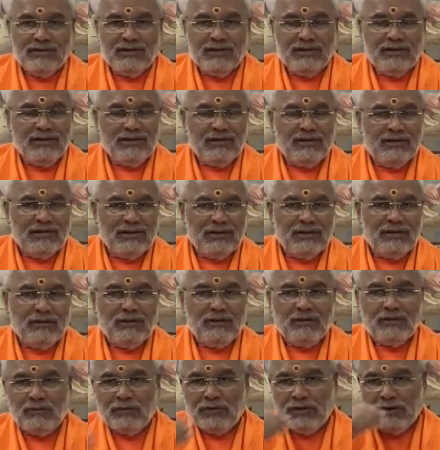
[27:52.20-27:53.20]
and
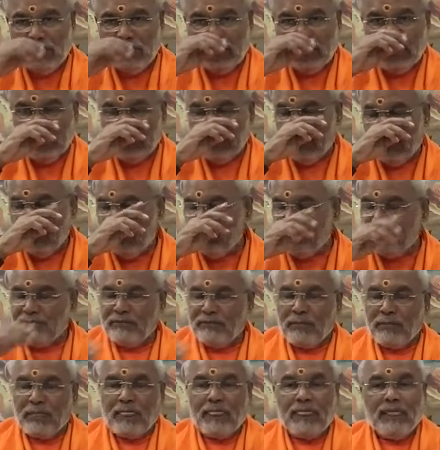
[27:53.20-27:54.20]
save the money.
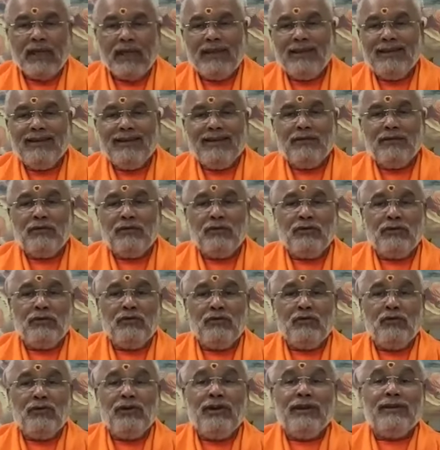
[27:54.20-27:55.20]
They
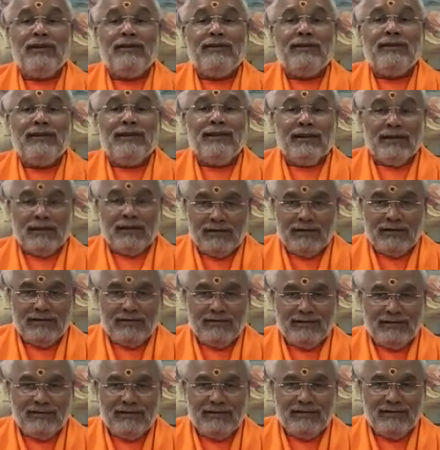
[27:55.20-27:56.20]
don't do detailing.
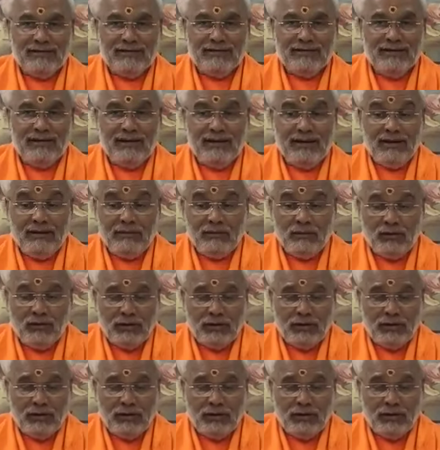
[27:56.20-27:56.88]
Okay,